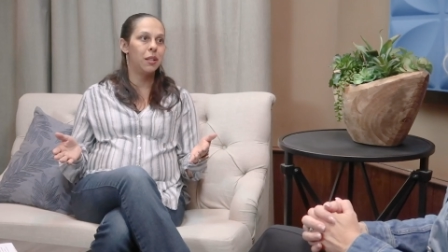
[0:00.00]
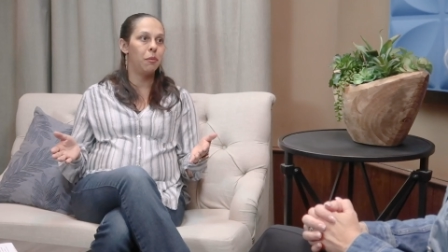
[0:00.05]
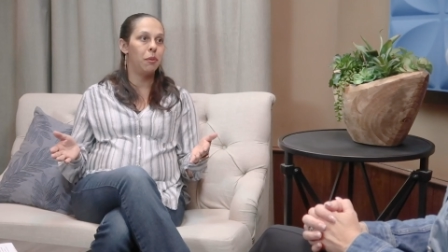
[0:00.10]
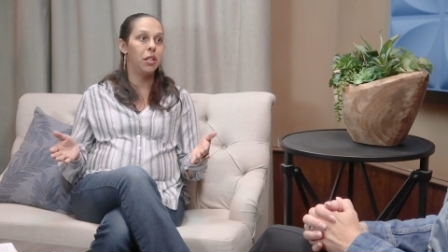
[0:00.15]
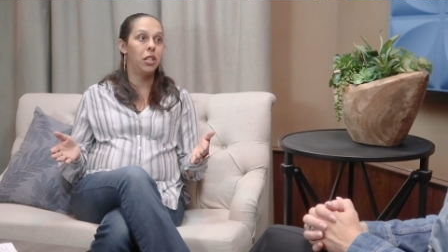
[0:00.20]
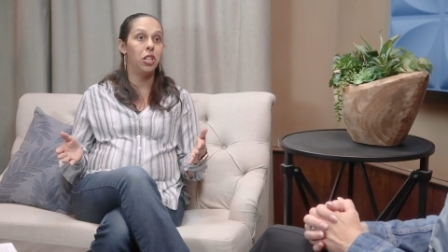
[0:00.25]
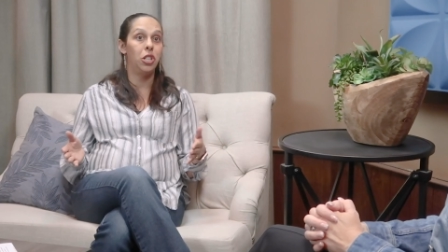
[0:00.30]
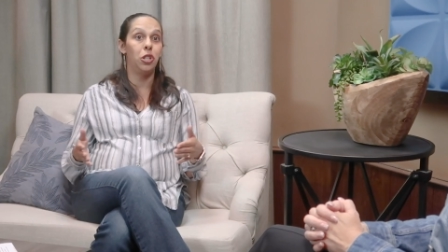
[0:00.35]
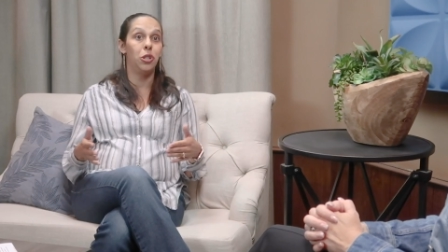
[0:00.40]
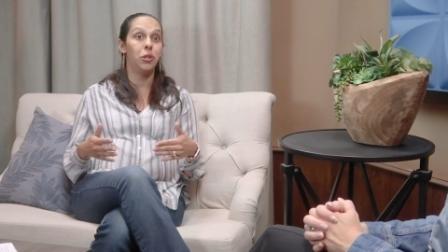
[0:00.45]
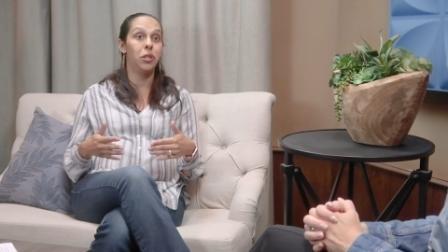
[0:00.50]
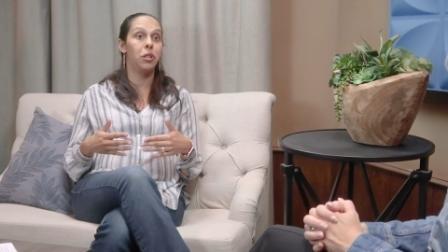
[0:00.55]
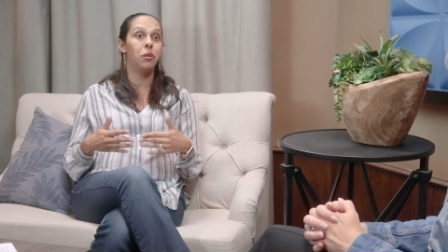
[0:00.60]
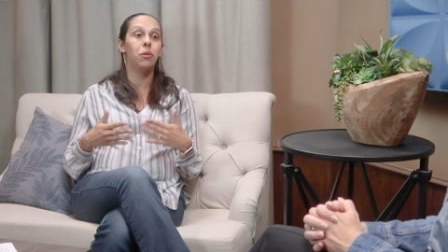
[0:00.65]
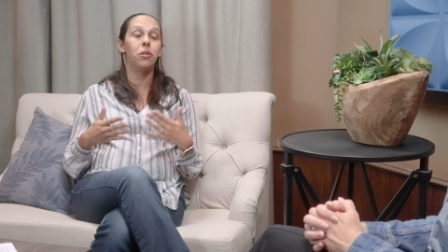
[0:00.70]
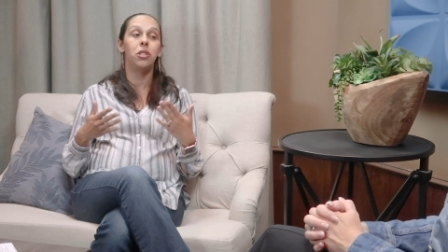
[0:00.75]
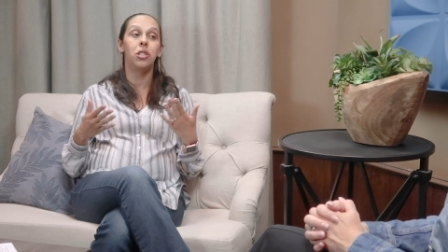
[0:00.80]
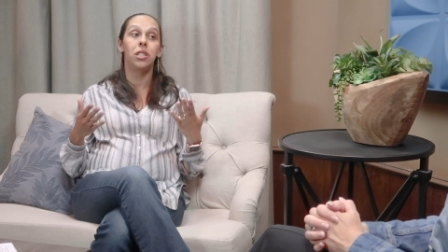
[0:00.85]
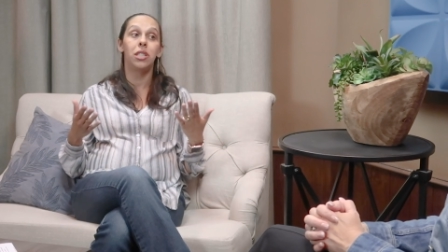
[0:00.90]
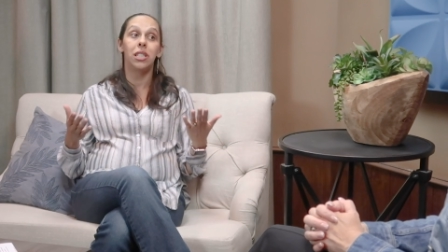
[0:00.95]
somebody mm-hmm. could use. And
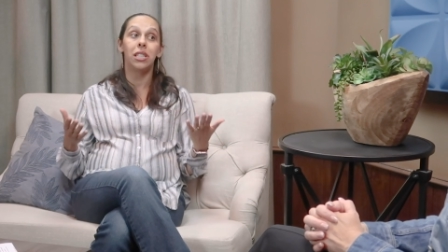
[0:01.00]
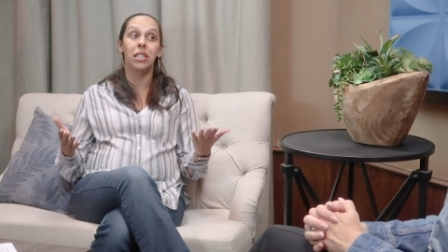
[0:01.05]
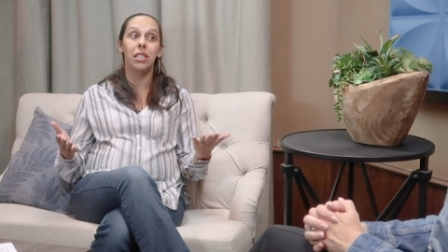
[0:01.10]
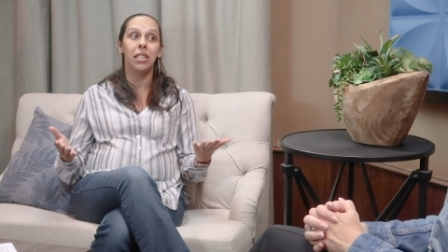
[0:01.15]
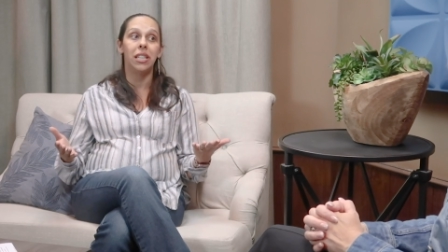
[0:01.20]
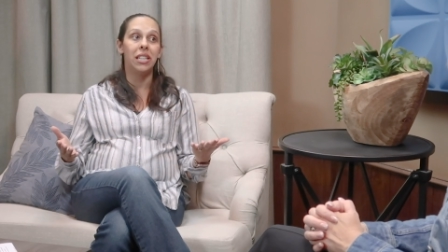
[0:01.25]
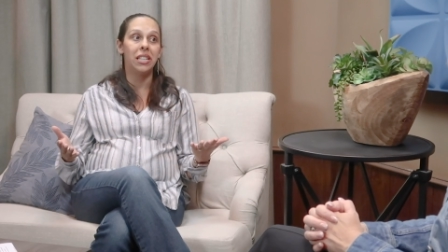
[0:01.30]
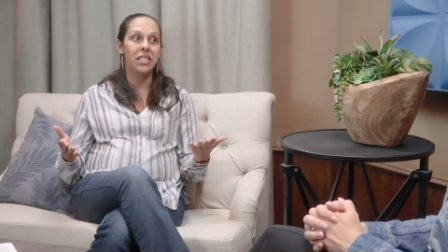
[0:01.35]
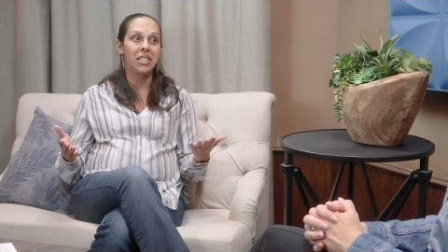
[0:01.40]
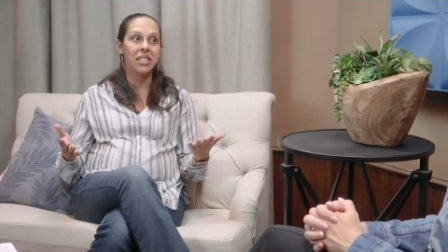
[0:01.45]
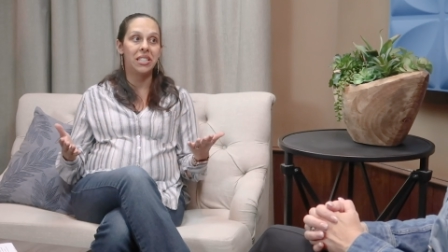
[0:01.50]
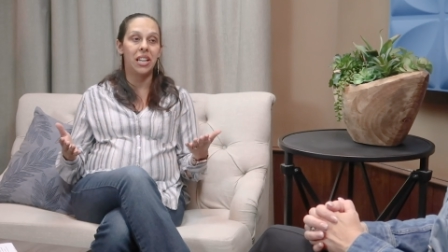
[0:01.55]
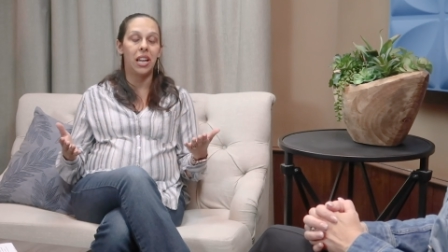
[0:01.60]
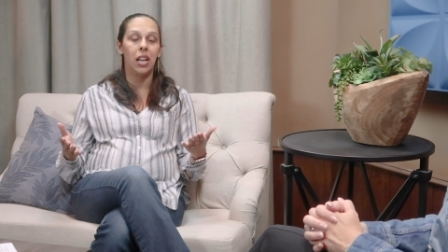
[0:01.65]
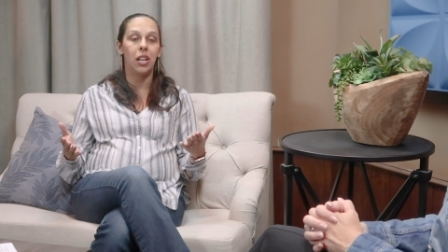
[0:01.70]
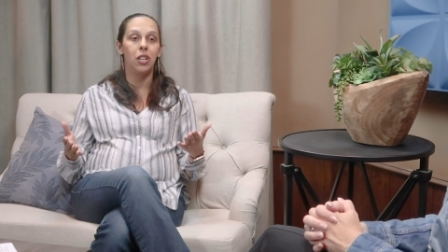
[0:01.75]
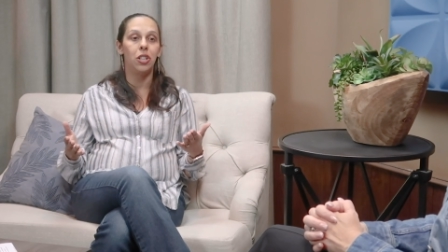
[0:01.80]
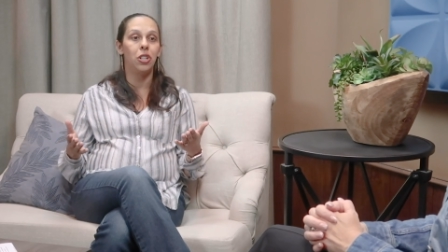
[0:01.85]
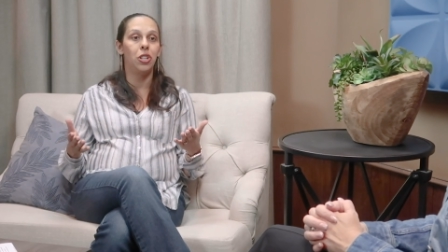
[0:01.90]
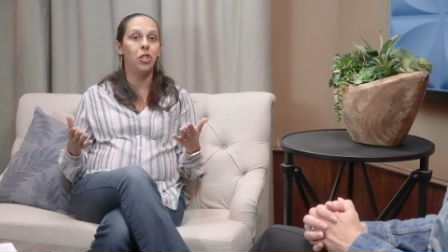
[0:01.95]
yeah. it was just a list
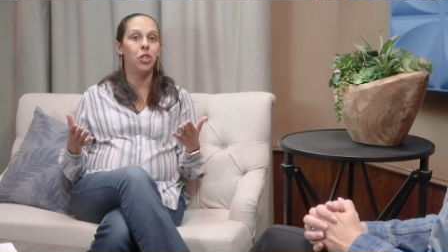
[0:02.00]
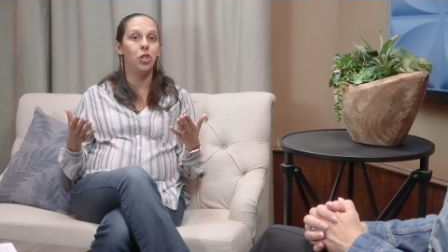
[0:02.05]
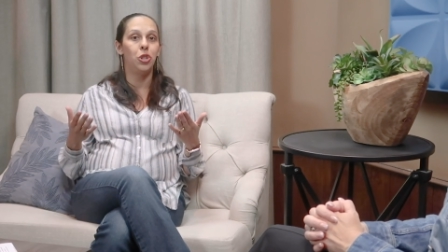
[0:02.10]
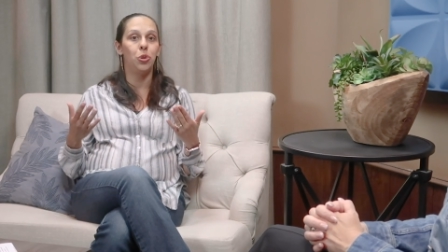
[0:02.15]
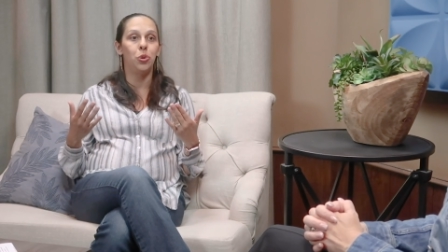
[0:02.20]
and mm-hmm.